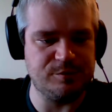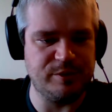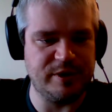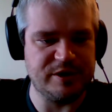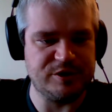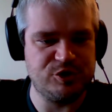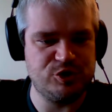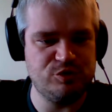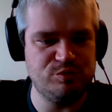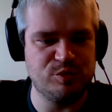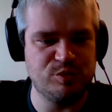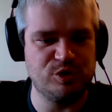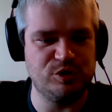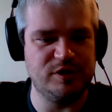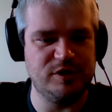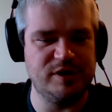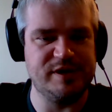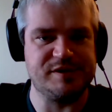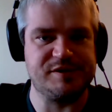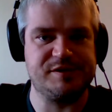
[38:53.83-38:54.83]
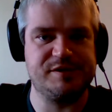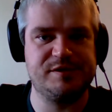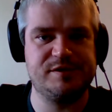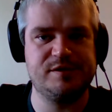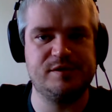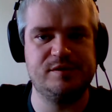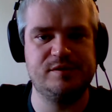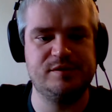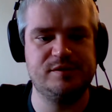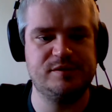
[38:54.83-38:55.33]
We got 2 more
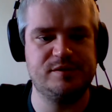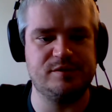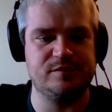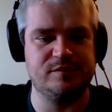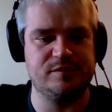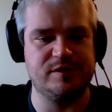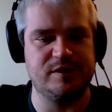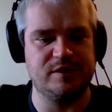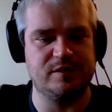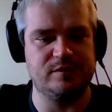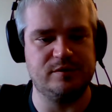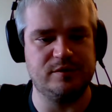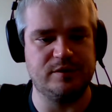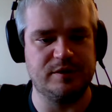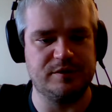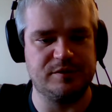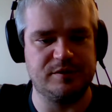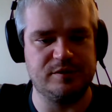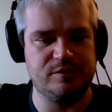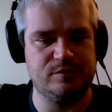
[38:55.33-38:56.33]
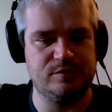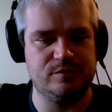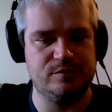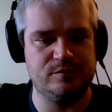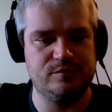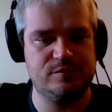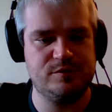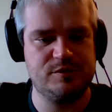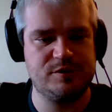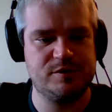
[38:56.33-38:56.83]
lists, so we'll take a look at
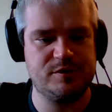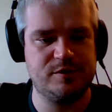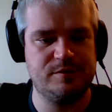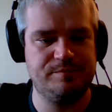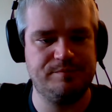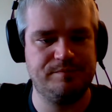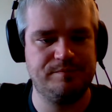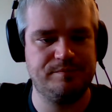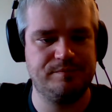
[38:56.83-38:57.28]
those.